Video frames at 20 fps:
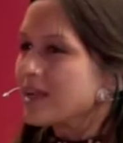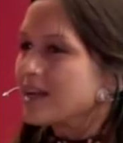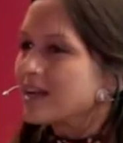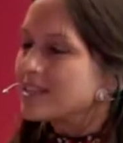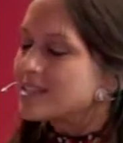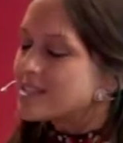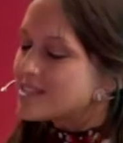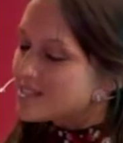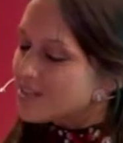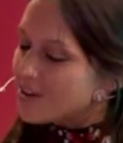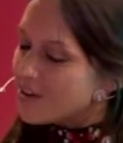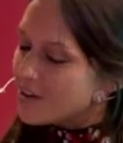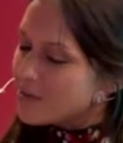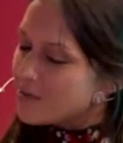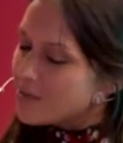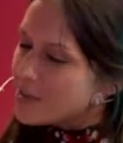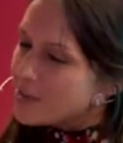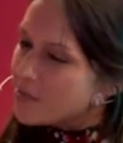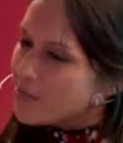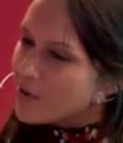It started
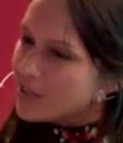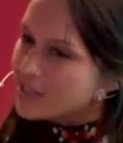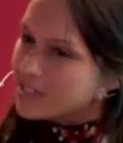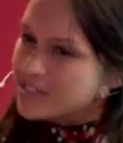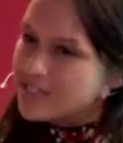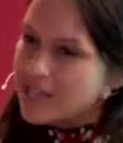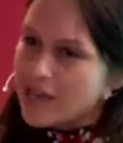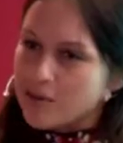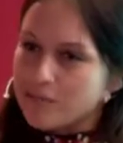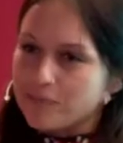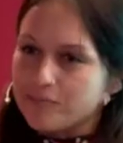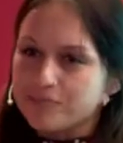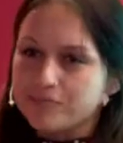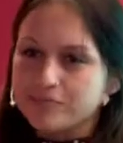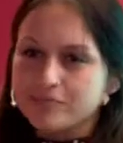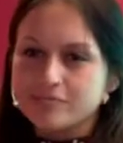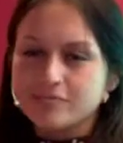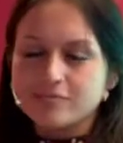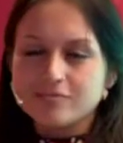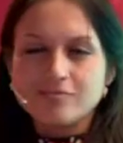with one step.
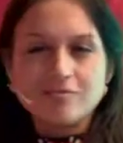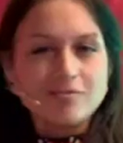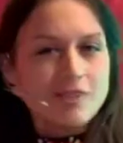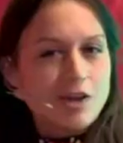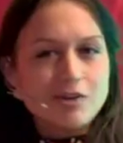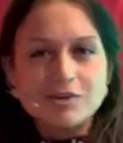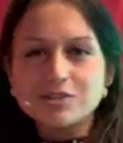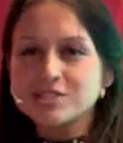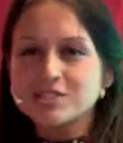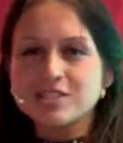I was